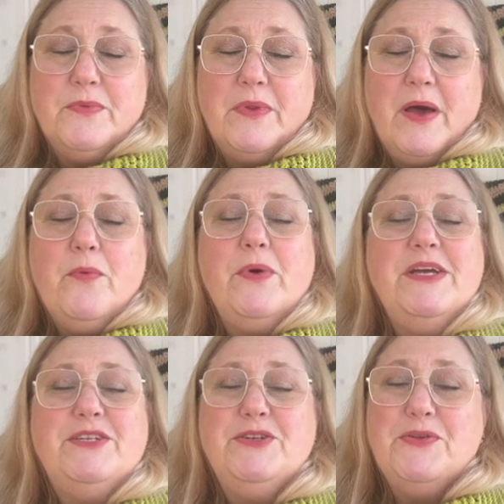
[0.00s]

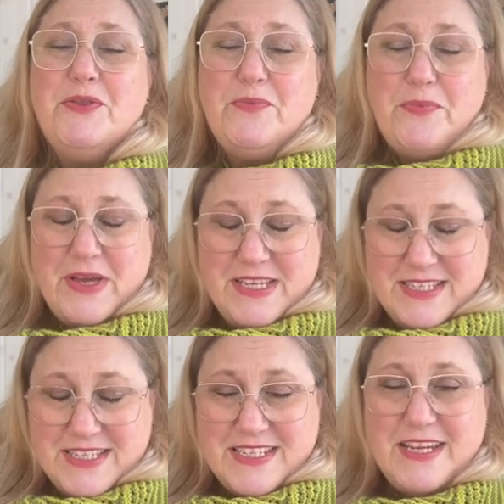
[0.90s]
wish you the
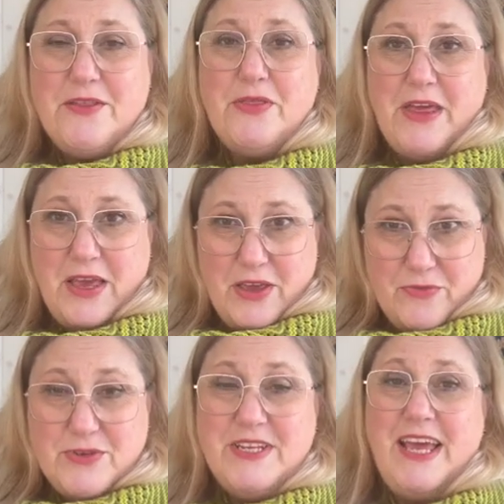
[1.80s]
best, and thank you
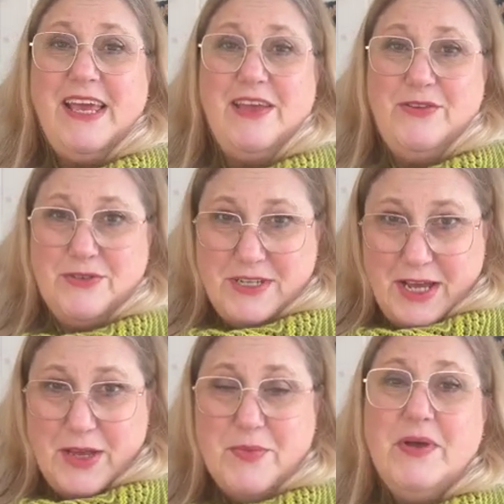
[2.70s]
for taking your
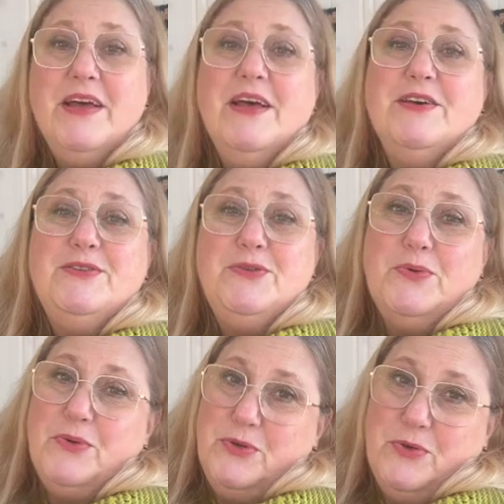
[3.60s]
time
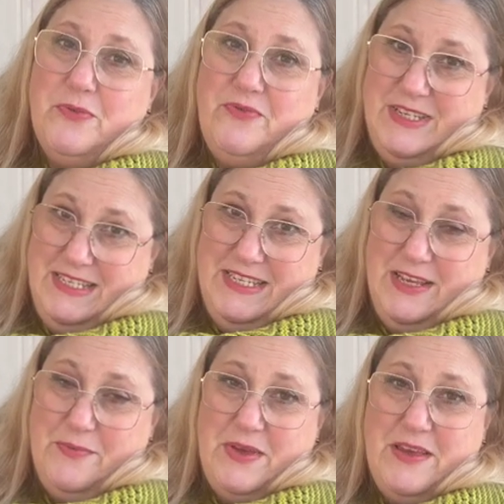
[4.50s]
to
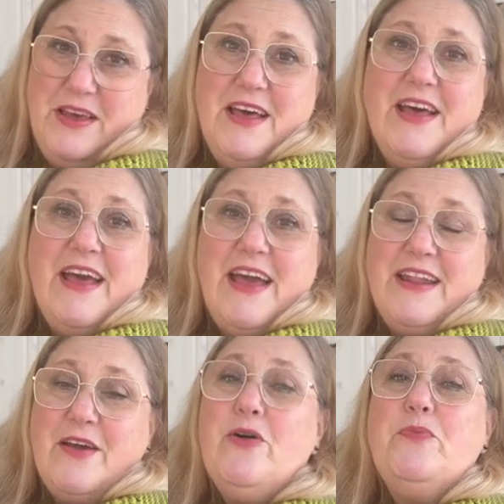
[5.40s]
visiting me, and
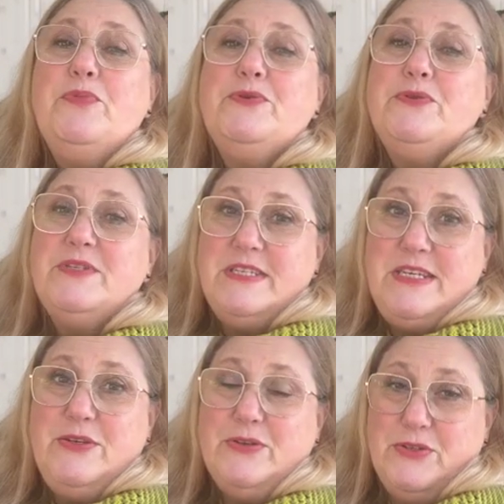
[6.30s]
I hope to see
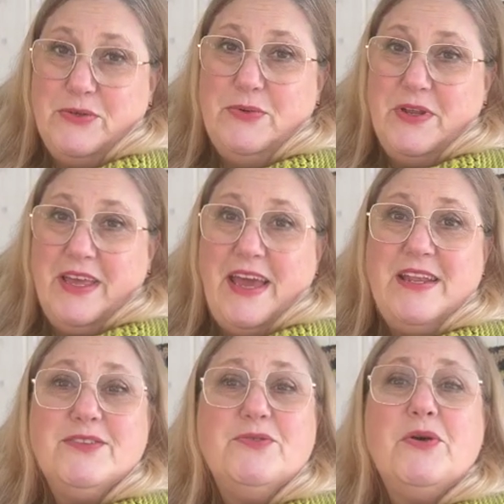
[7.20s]
you soon
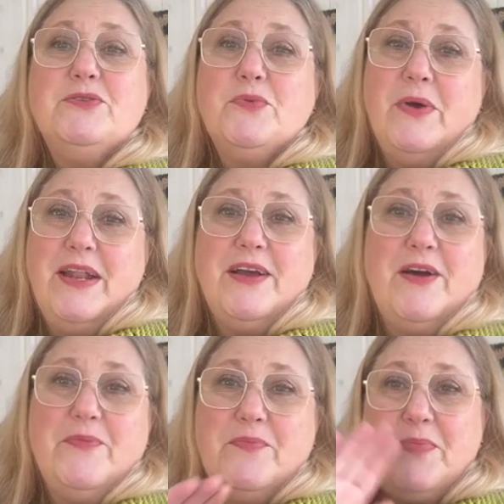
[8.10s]
again. So you're also
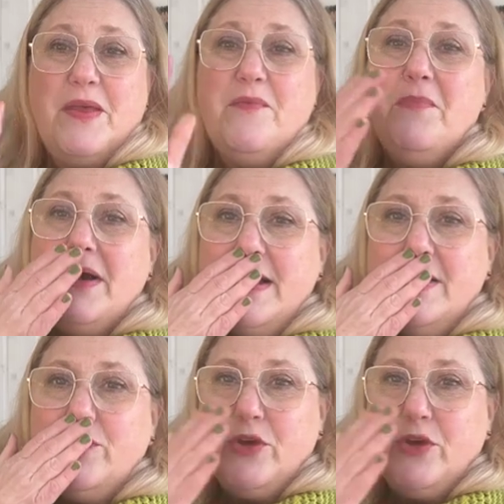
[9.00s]
welcome. Bye.